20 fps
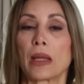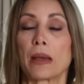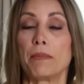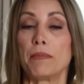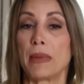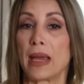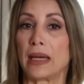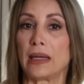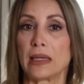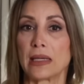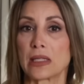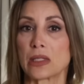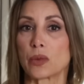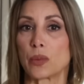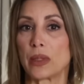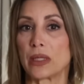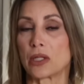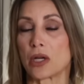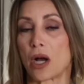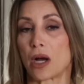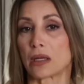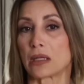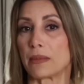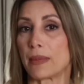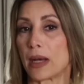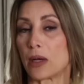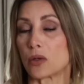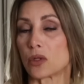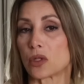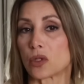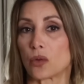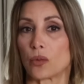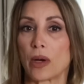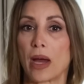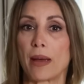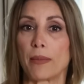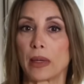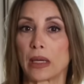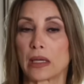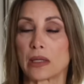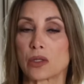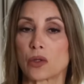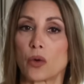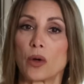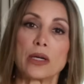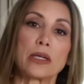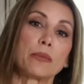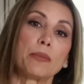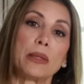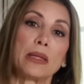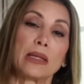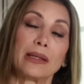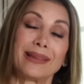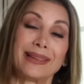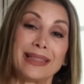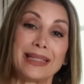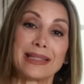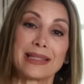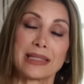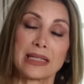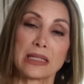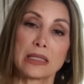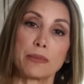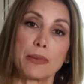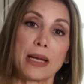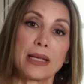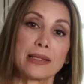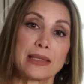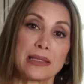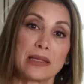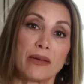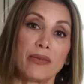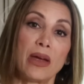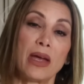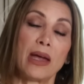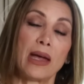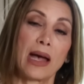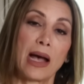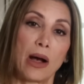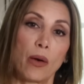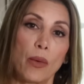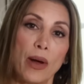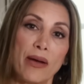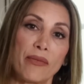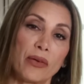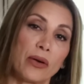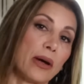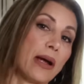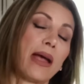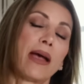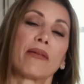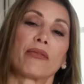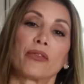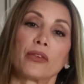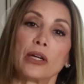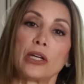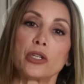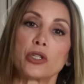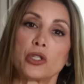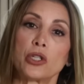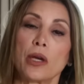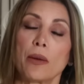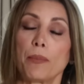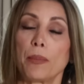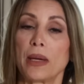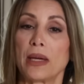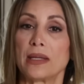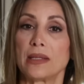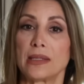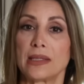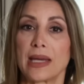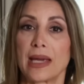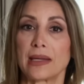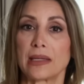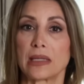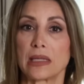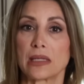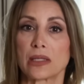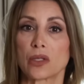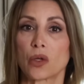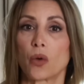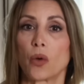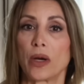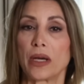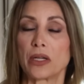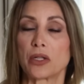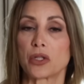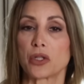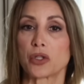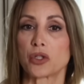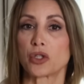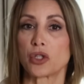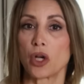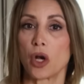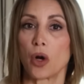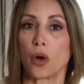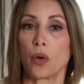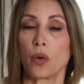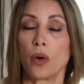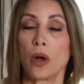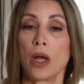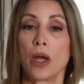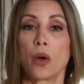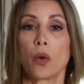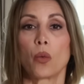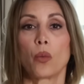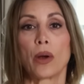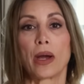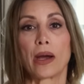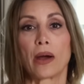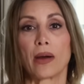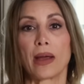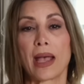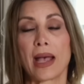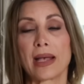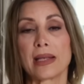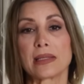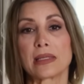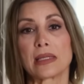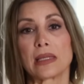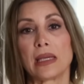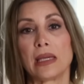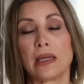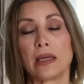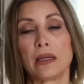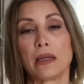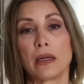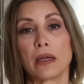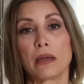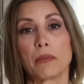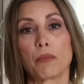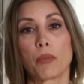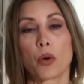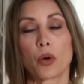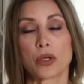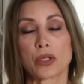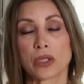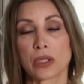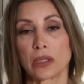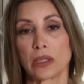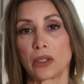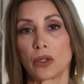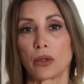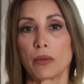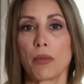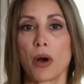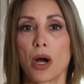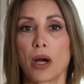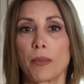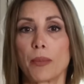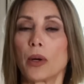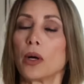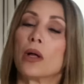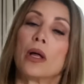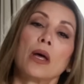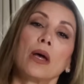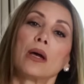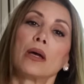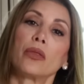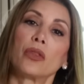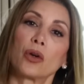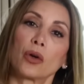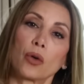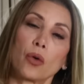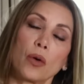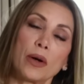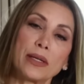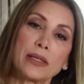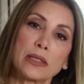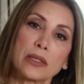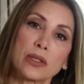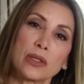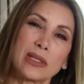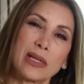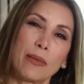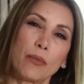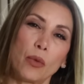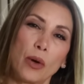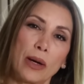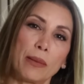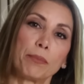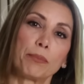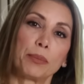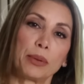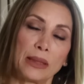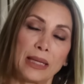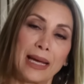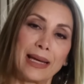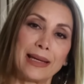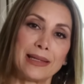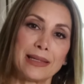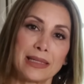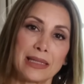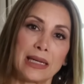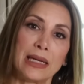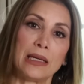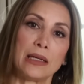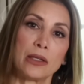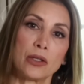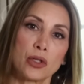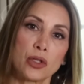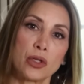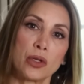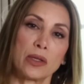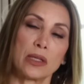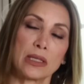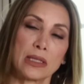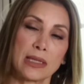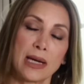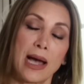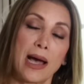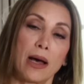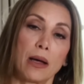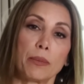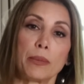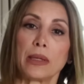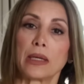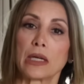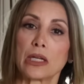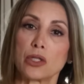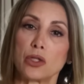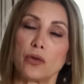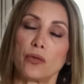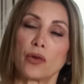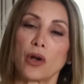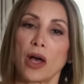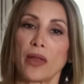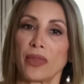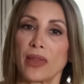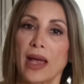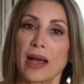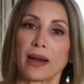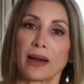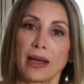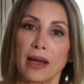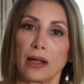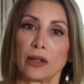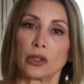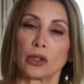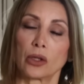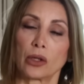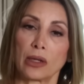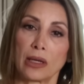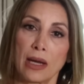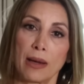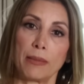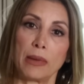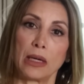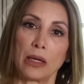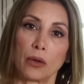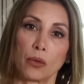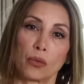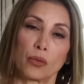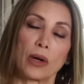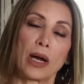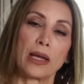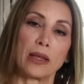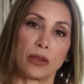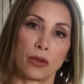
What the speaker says: Maintenance, we talked about. Ceramic is going to be the least expensive. However, every chip and dent is going to show, whereas in porcelain or marble, they're going to somewhat blend into the tile because you've got that color coming right